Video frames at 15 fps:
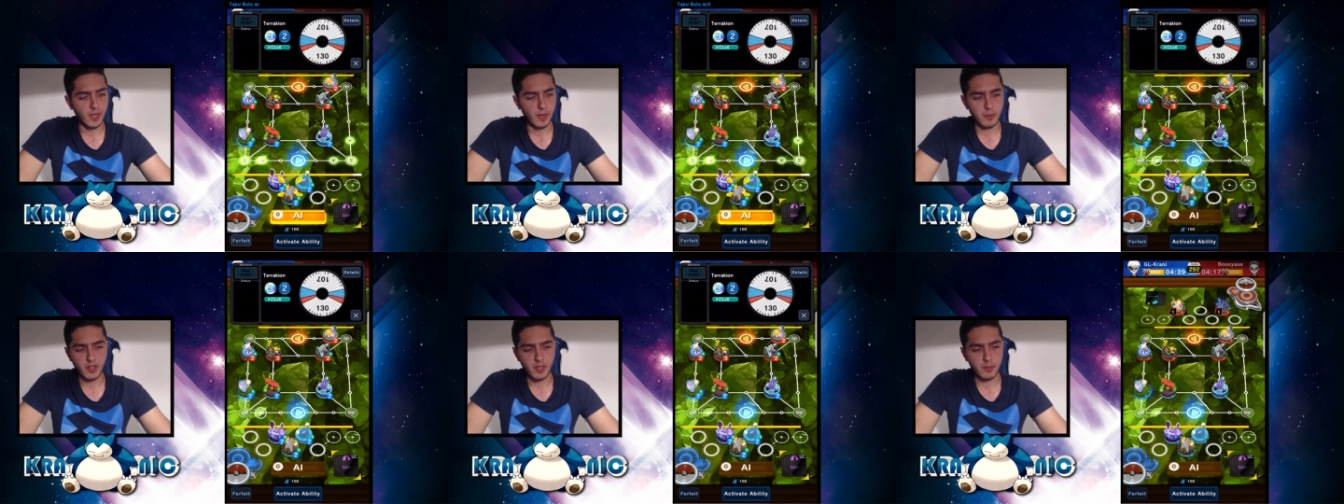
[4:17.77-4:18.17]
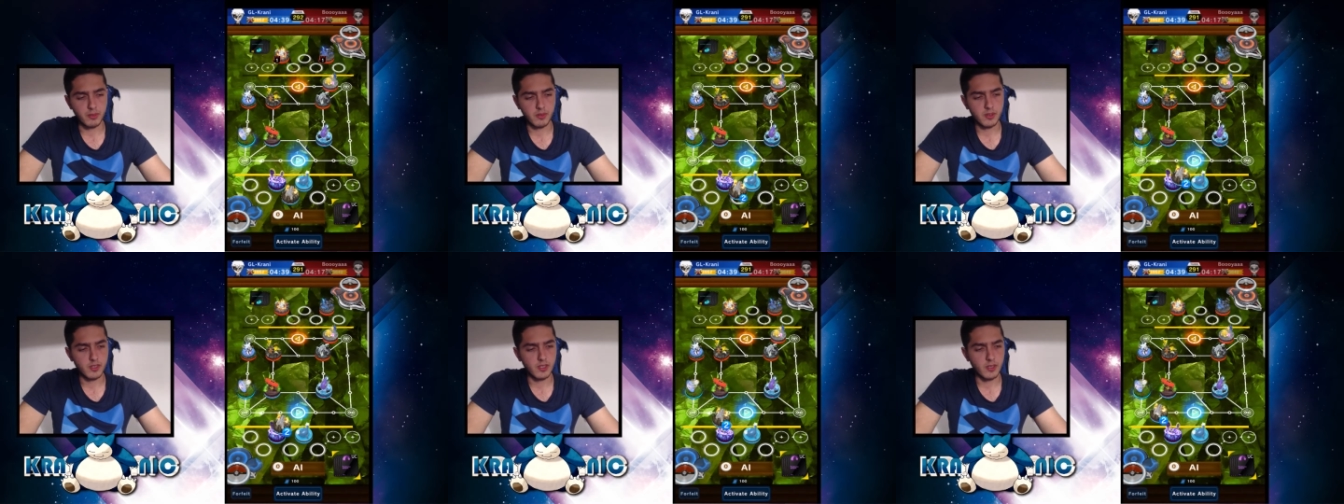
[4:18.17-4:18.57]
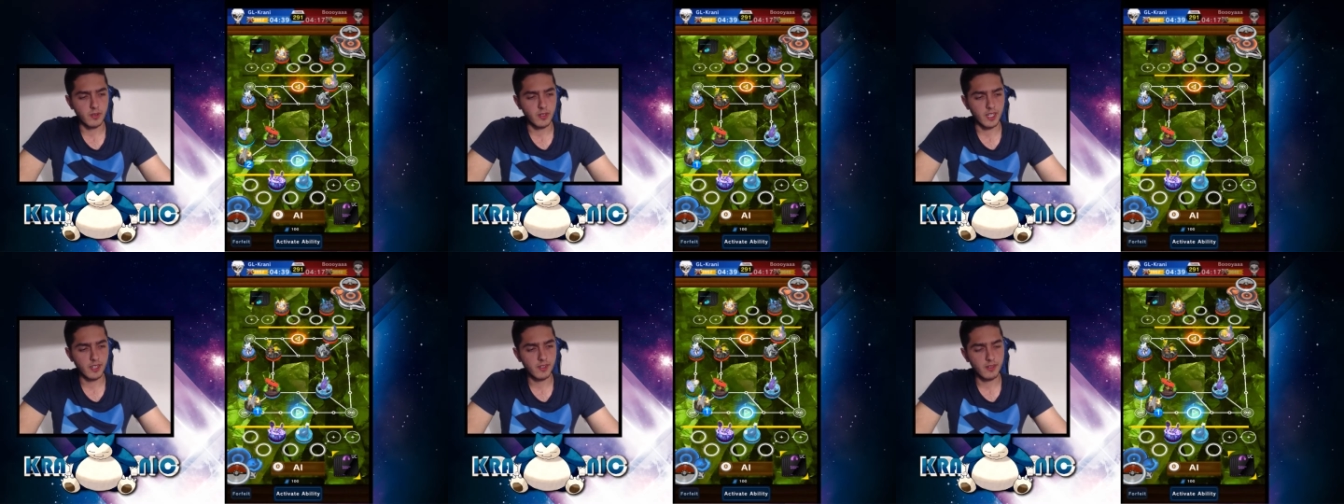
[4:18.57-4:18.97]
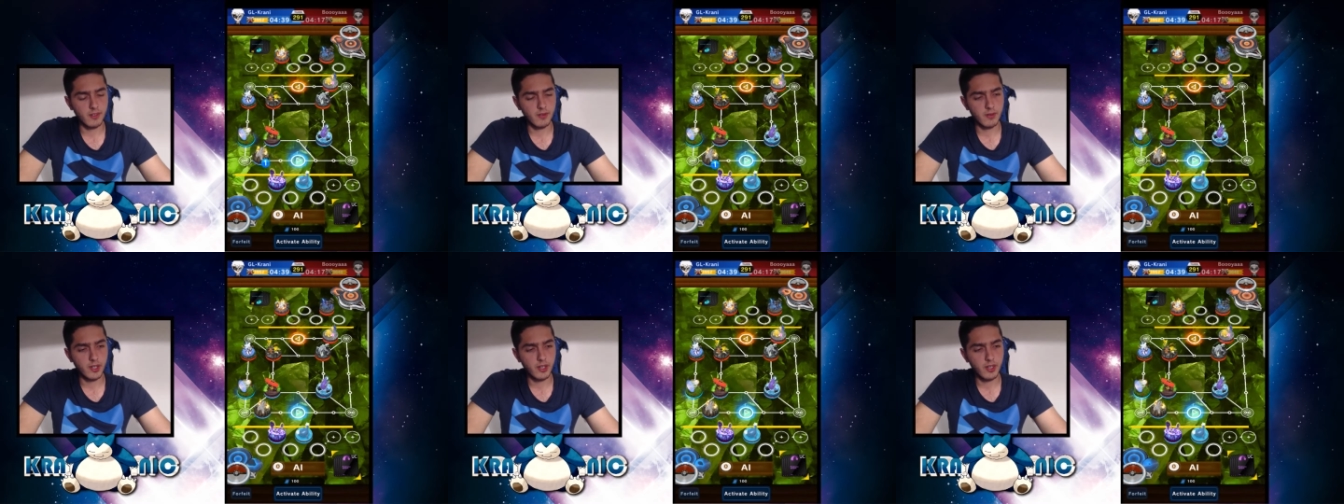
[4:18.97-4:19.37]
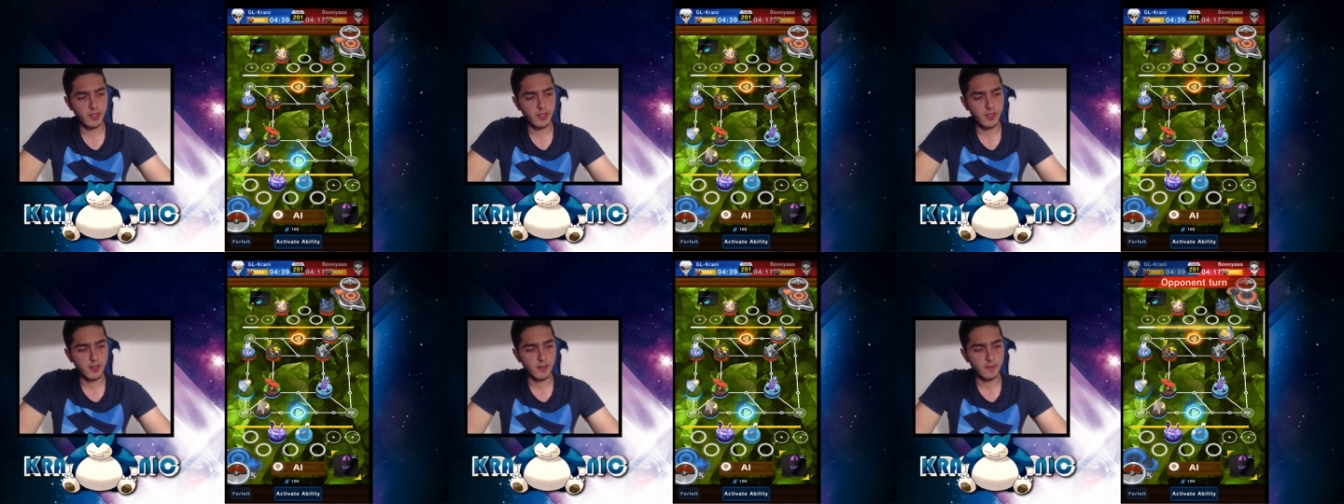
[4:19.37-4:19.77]
I'm gonna put Terrakion over
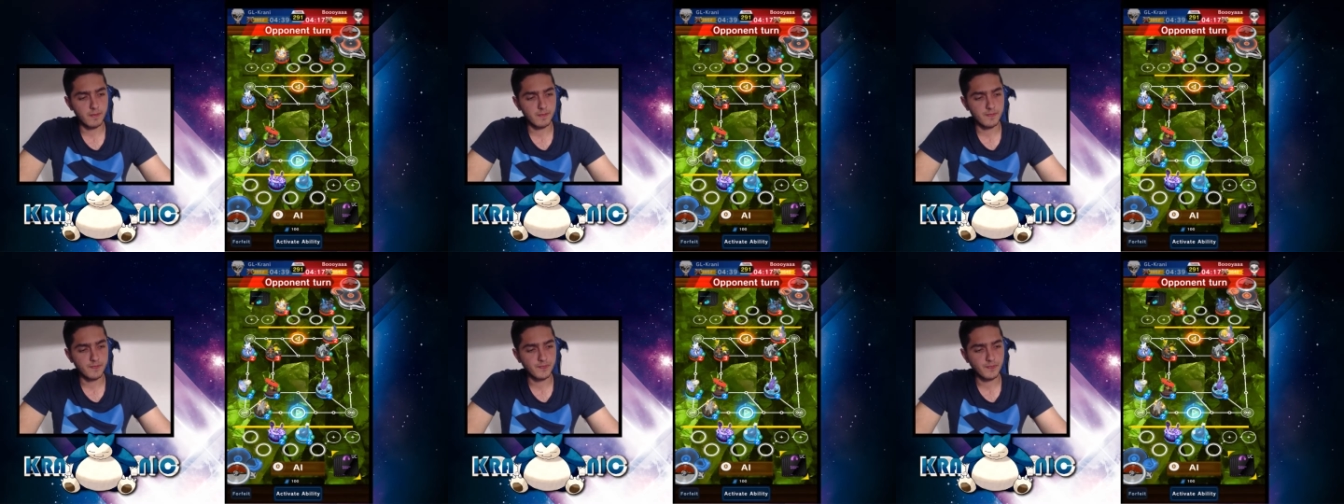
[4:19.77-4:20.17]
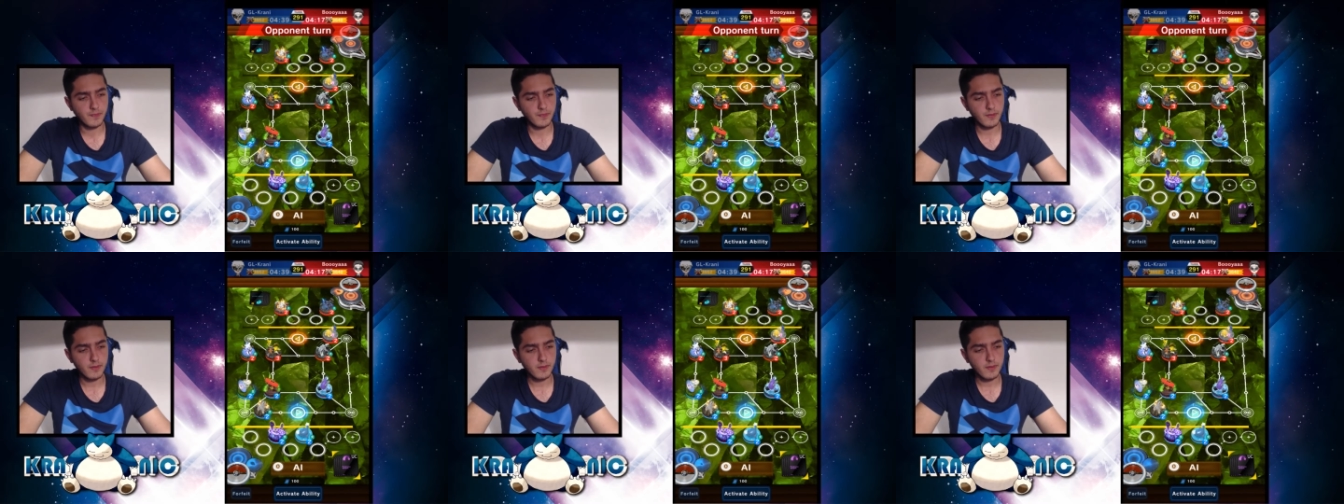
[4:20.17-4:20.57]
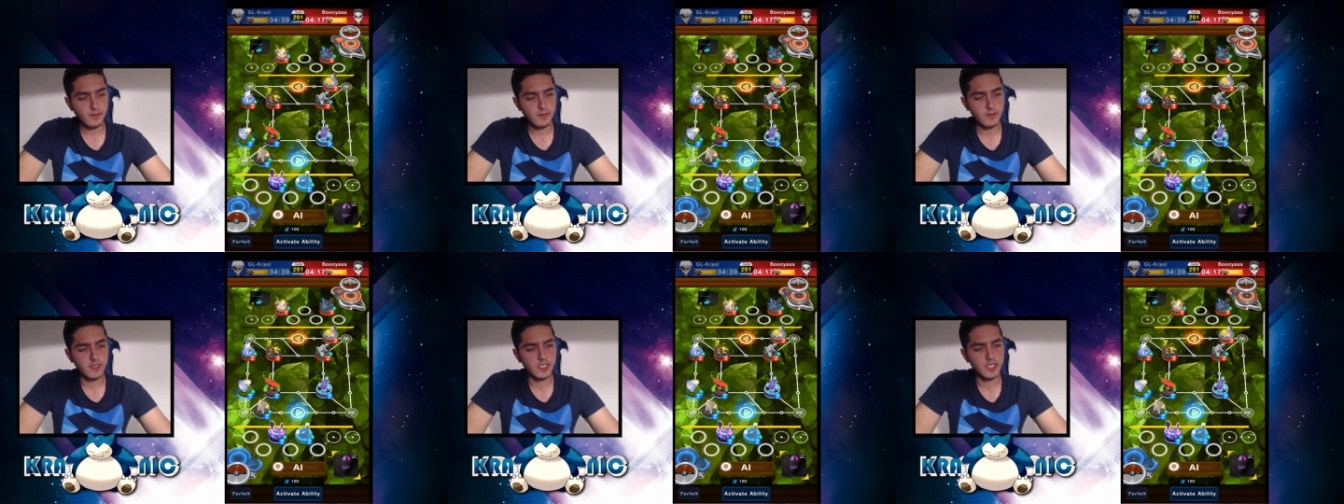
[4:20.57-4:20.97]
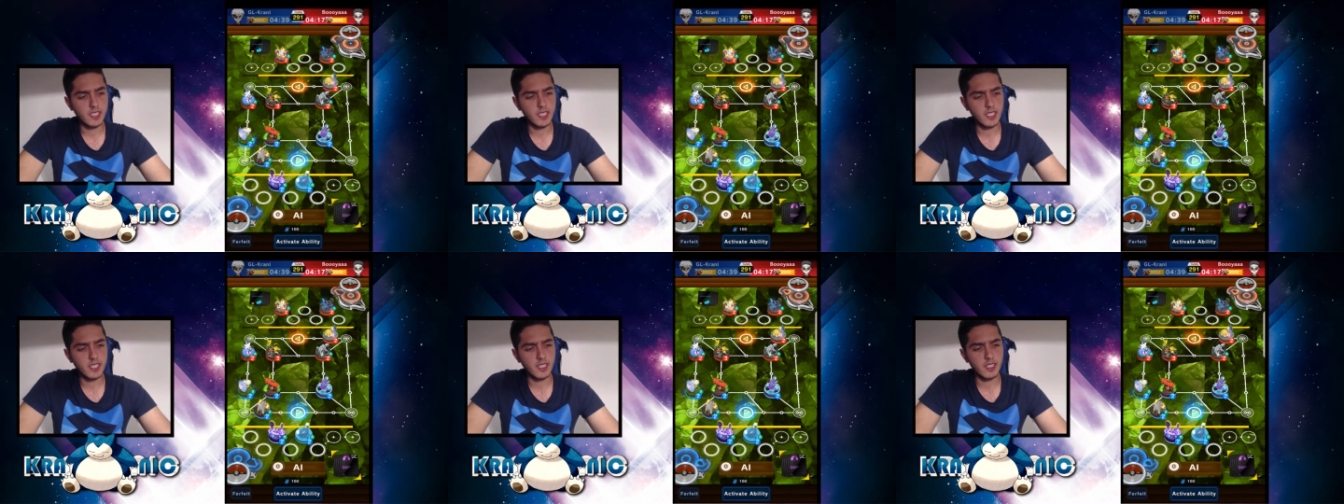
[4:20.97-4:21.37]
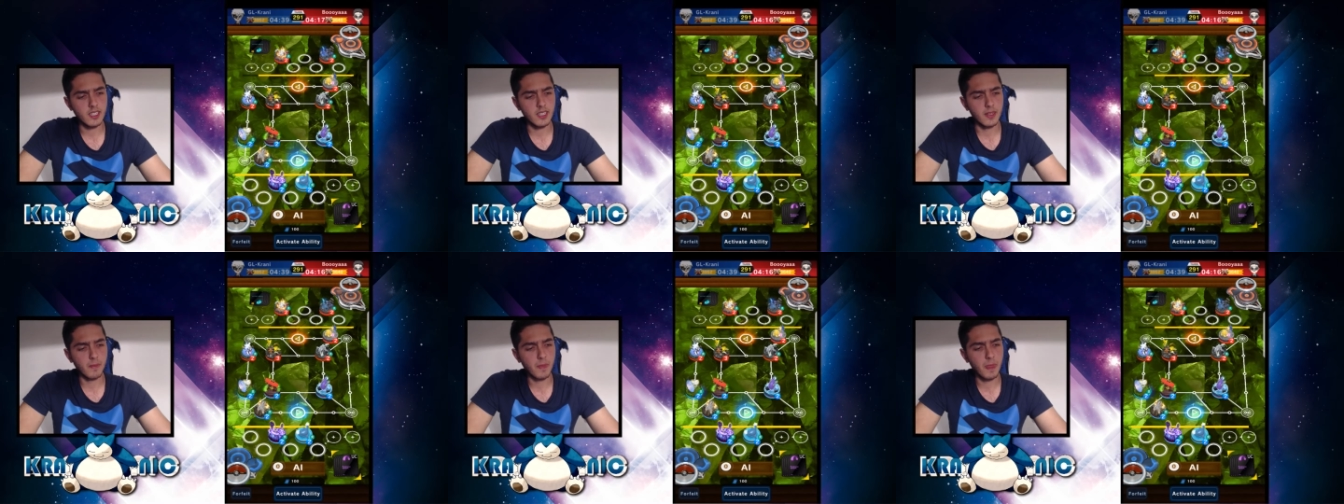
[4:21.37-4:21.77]
here,
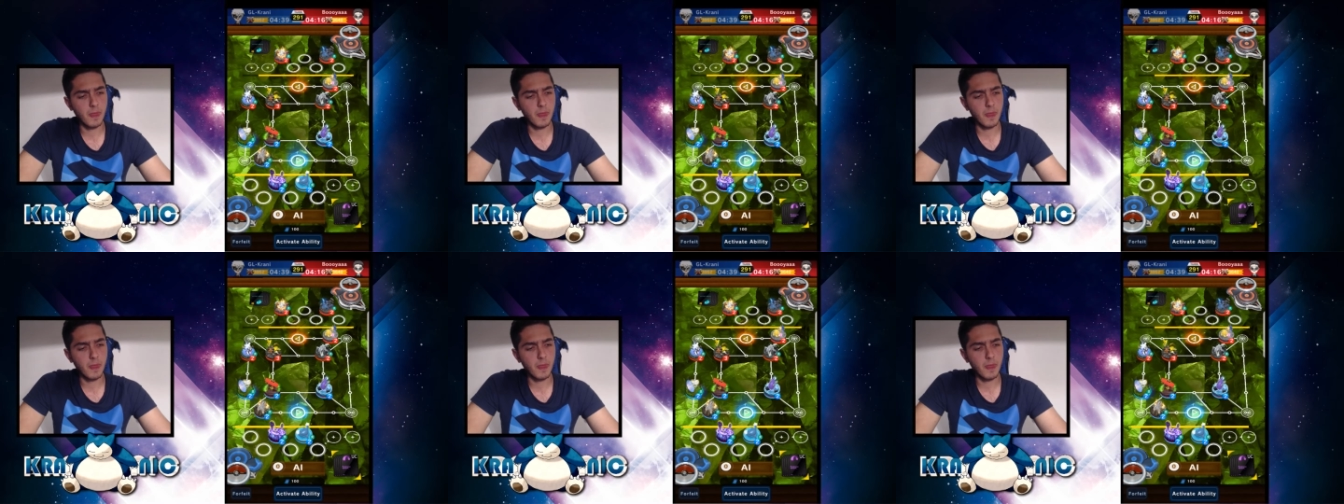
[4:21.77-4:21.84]
then,